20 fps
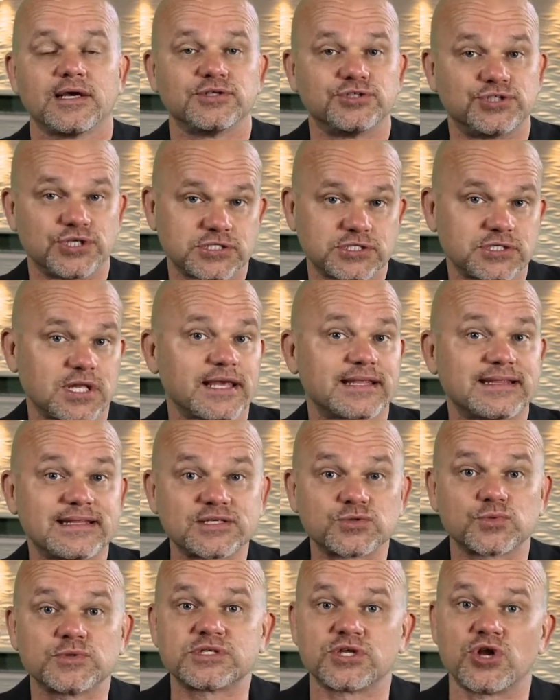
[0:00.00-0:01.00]
Just like
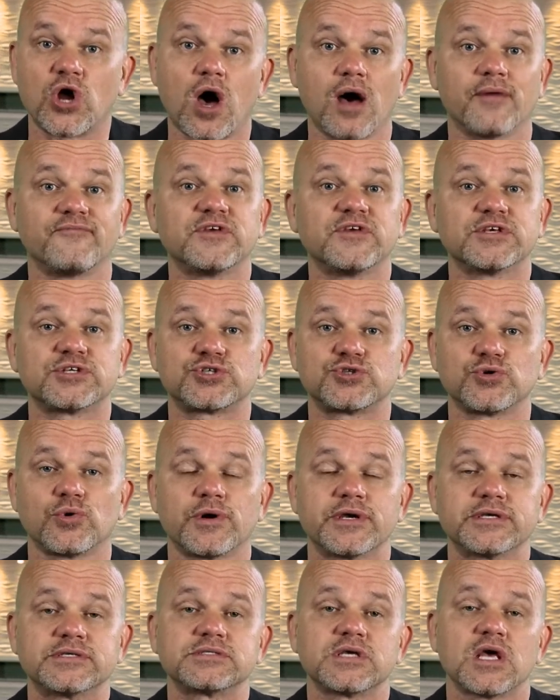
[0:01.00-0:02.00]
this was an obvious
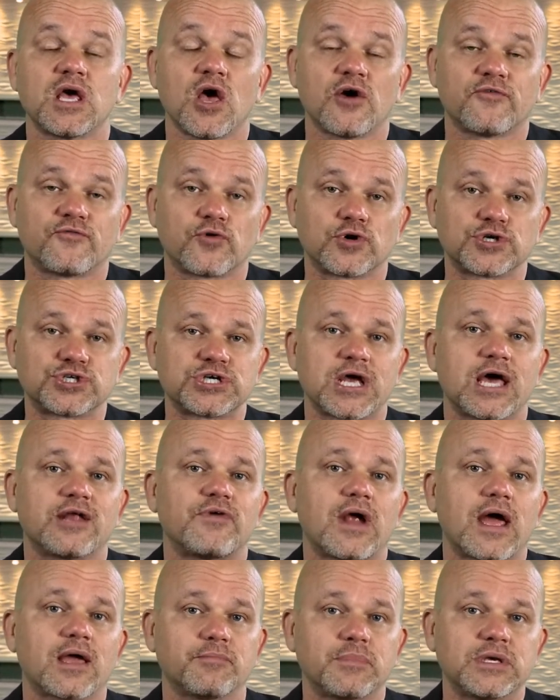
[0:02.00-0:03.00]
choice for
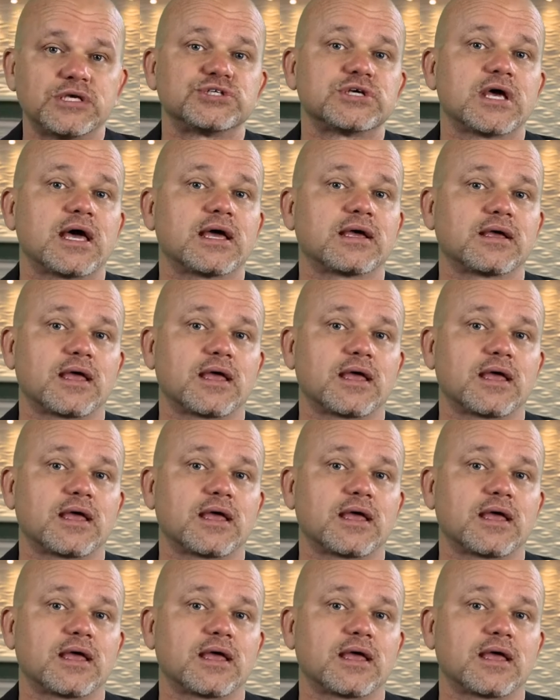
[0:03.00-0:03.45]
Shadrach, Meshach,